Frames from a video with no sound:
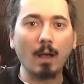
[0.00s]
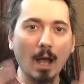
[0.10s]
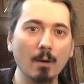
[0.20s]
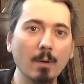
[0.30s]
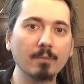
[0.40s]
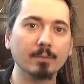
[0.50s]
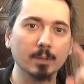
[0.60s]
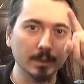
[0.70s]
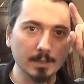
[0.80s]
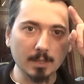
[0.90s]

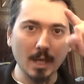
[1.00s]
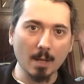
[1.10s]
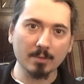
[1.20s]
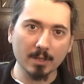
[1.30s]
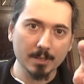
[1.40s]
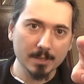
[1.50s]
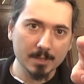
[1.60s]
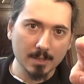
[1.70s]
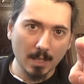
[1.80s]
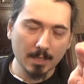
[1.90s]
However, the camera is
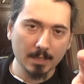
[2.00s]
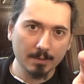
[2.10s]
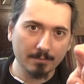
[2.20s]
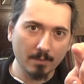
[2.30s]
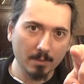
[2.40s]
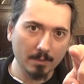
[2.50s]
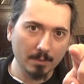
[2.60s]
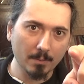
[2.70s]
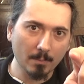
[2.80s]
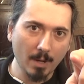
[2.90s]
slightly
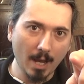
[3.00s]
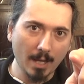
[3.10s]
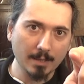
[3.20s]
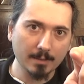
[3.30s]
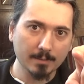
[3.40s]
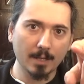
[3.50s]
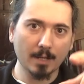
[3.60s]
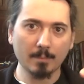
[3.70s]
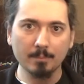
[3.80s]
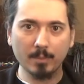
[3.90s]
further away and
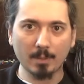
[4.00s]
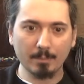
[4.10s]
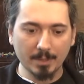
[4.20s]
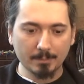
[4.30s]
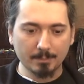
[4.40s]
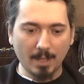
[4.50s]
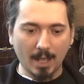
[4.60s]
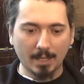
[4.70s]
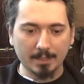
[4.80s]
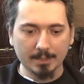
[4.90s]
I'm a bit
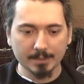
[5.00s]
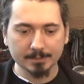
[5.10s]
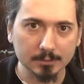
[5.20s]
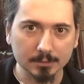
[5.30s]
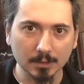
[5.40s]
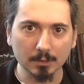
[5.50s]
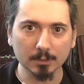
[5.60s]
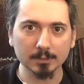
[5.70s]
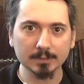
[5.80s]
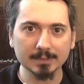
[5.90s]
back.
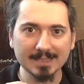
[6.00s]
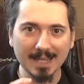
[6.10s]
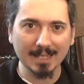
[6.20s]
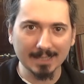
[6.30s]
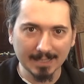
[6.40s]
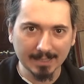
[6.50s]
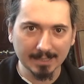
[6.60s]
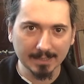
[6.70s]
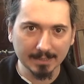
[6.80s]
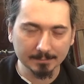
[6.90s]
So
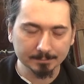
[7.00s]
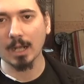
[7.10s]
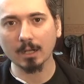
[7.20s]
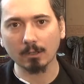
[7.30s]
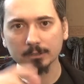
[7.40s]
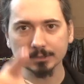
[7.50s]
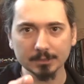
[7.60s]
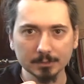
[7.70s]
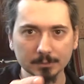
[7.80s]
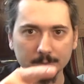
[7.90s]
technically, I can't
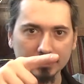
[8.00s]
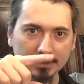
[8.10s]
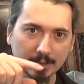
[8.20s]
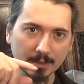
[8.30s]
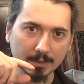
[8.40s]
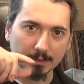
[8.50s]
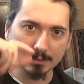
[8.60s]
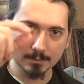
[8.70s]
use the